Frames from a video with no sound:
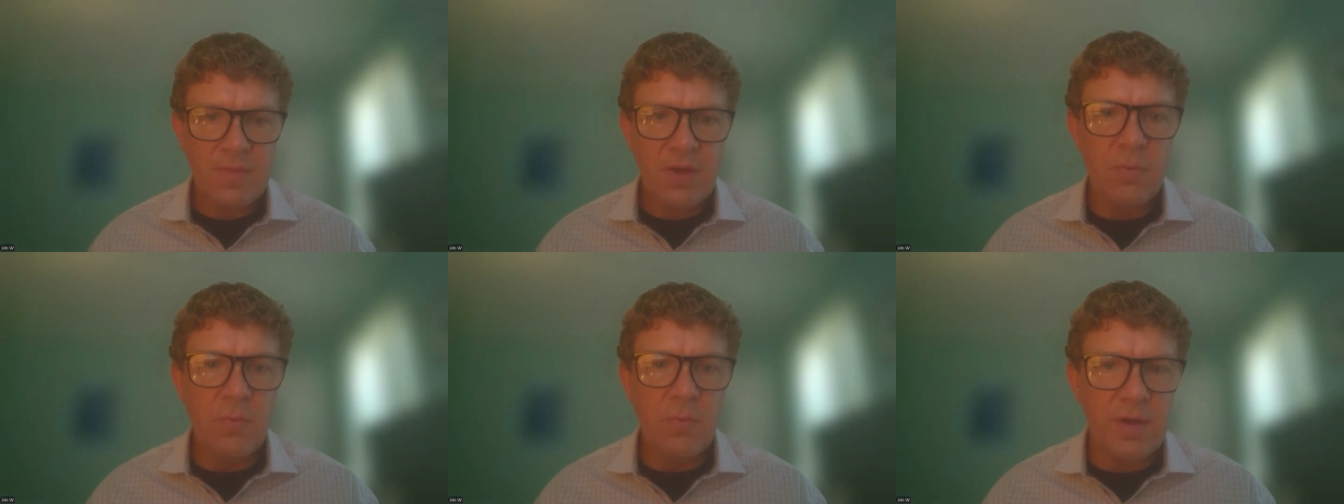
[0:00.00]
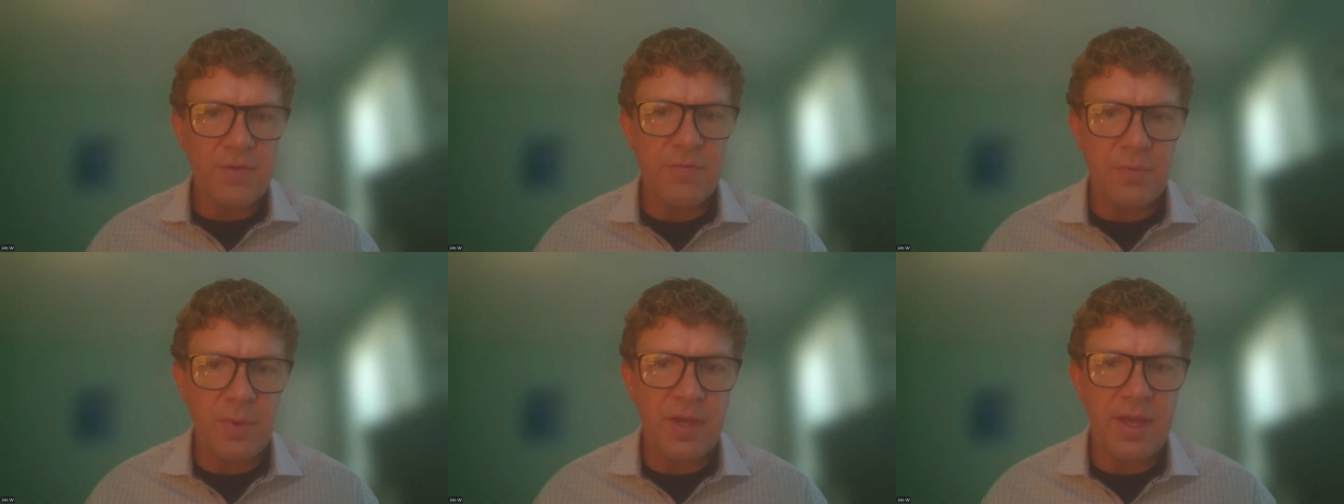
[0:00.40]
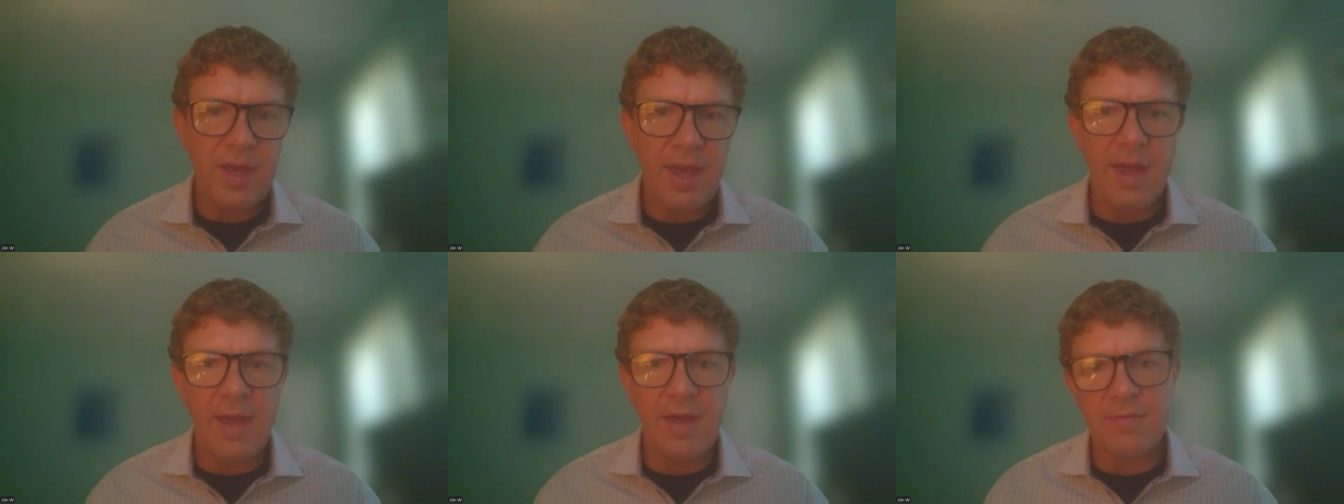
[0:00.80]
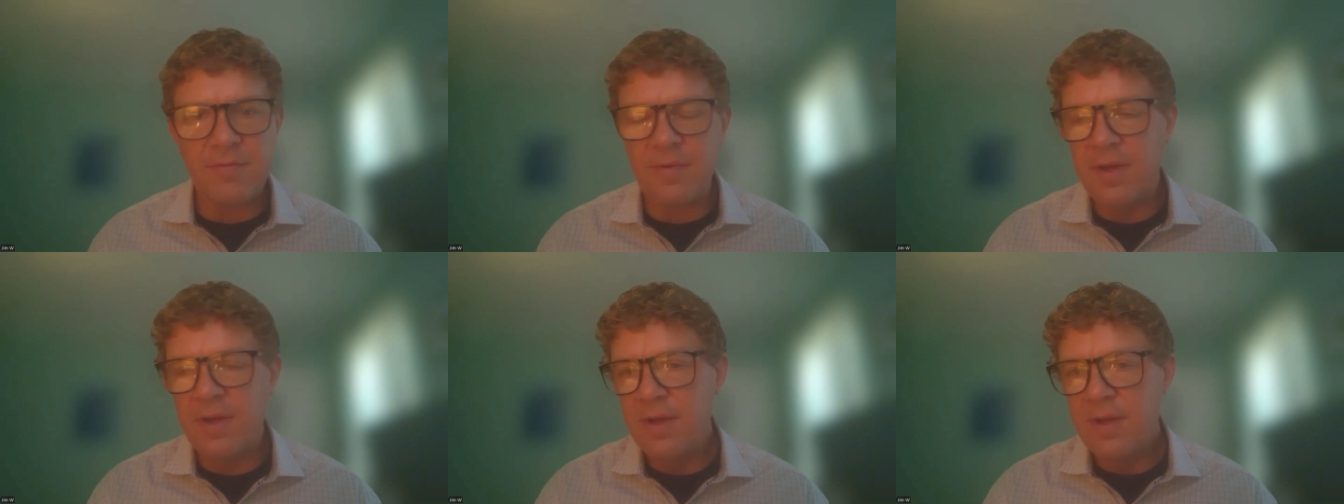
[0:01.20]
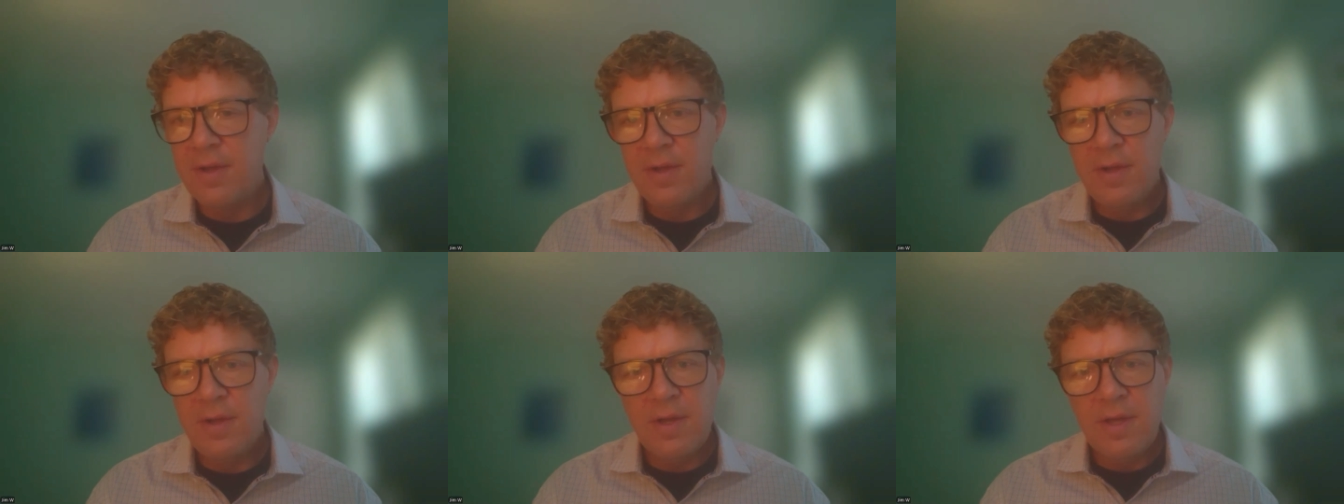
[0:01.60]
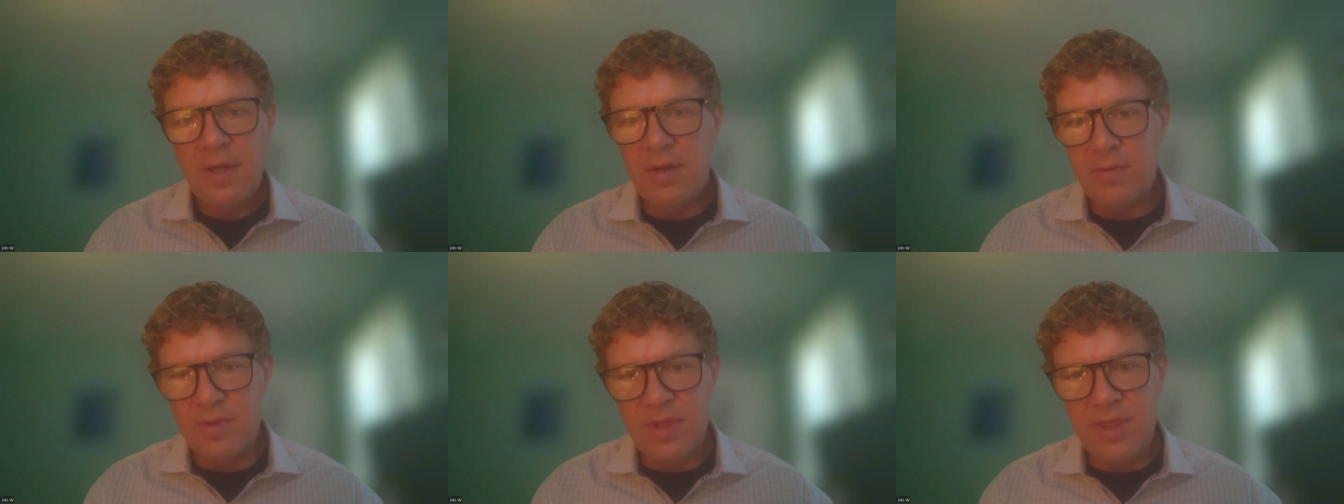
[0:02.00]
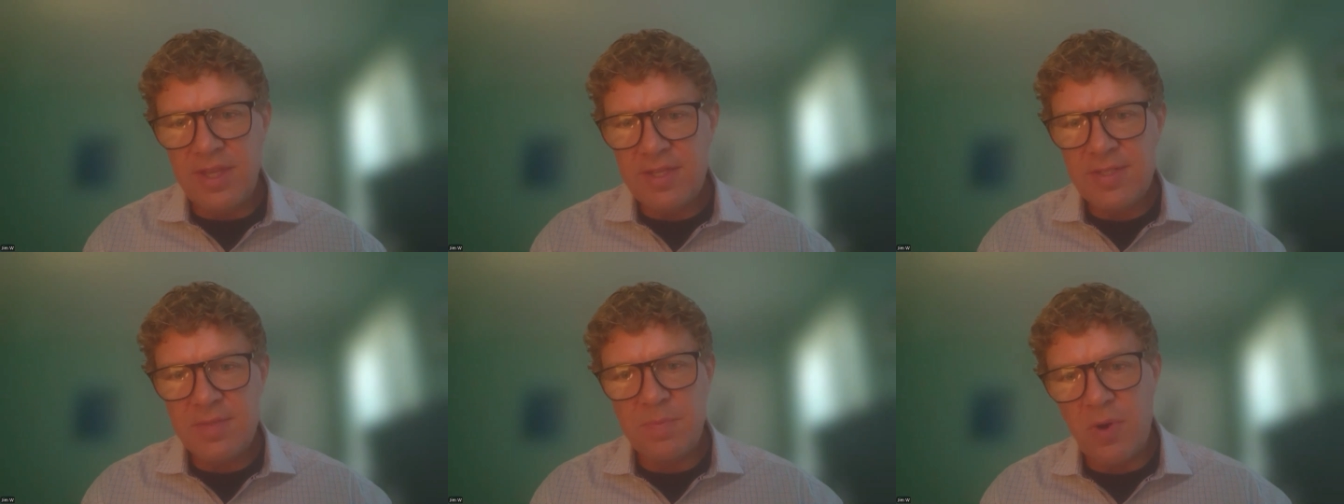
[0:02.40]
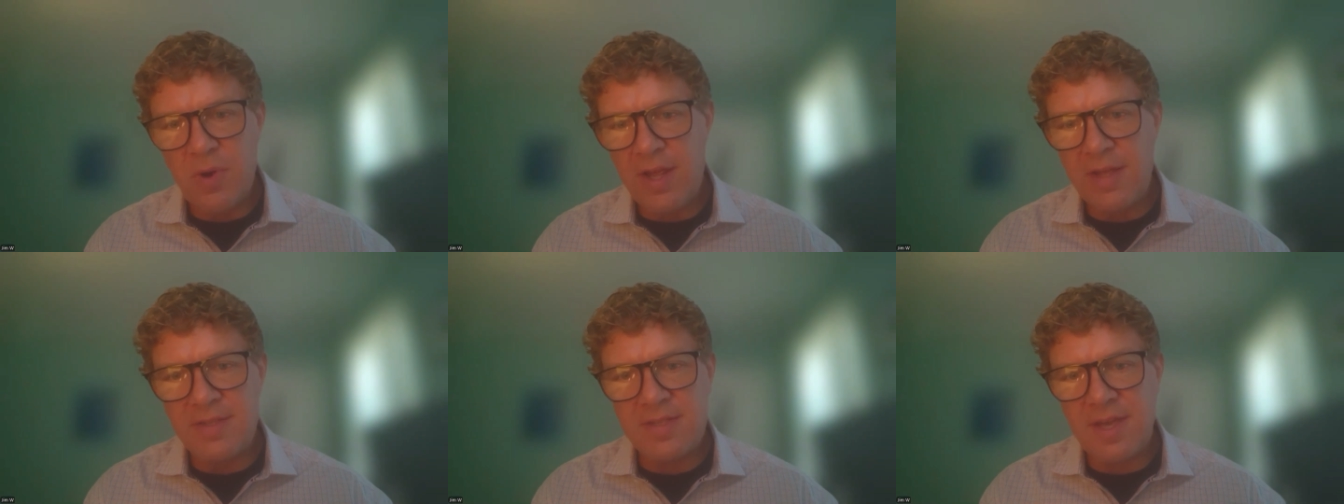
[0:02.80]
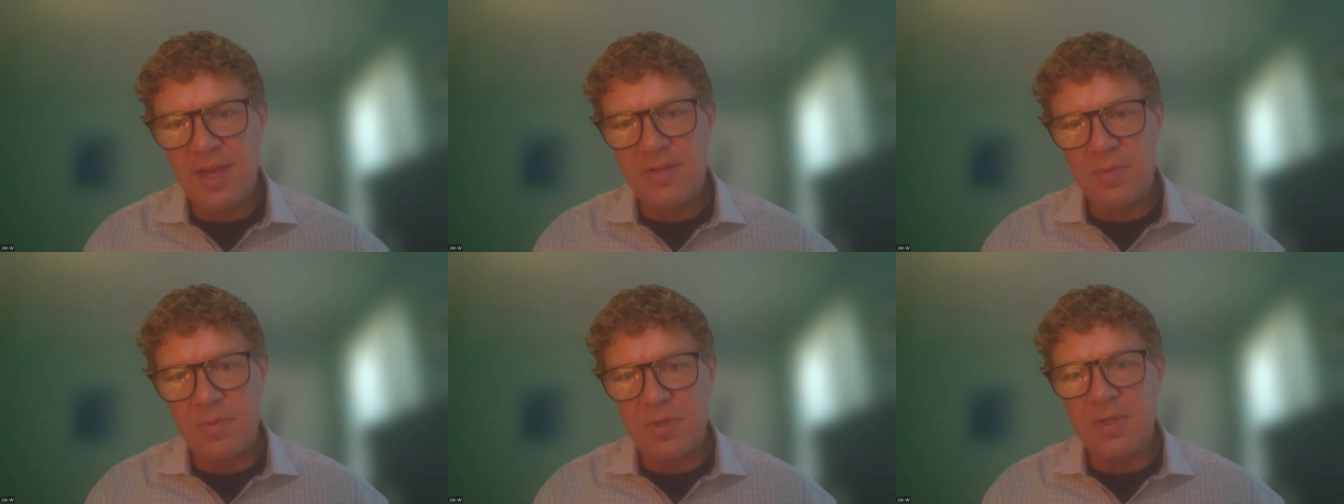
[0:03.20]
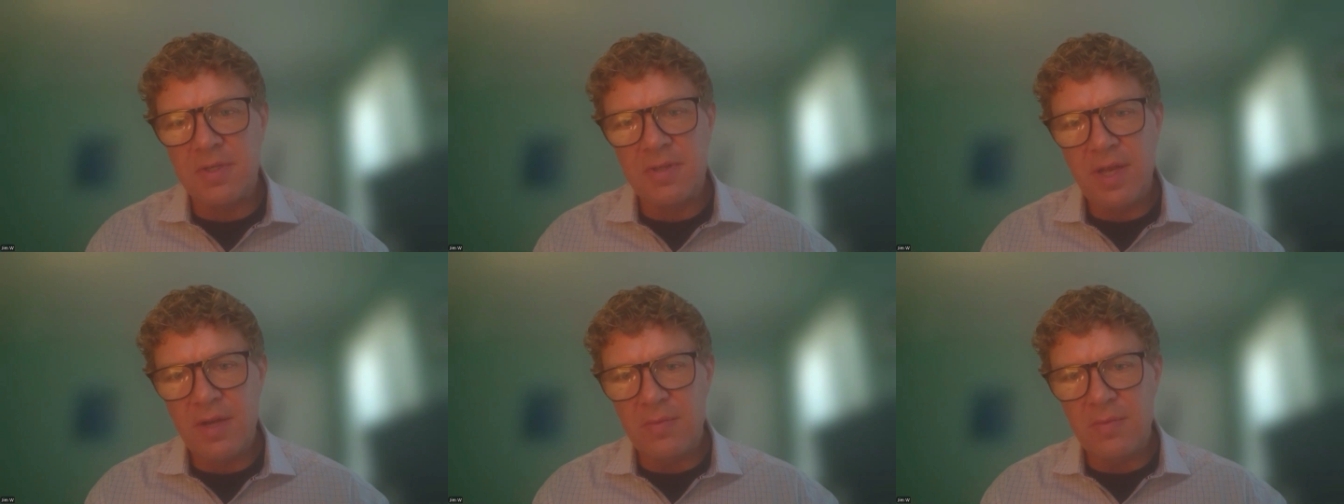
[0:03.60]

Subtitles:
what if we gave, this break schedule